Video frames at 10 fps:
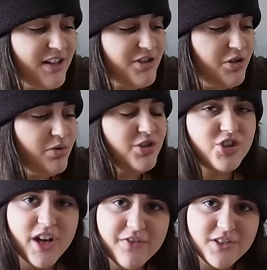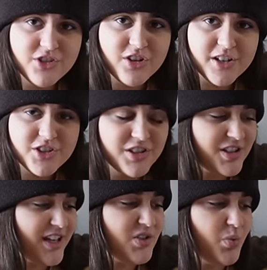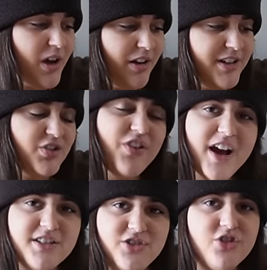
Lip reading: Gives you chef instructions as well as fast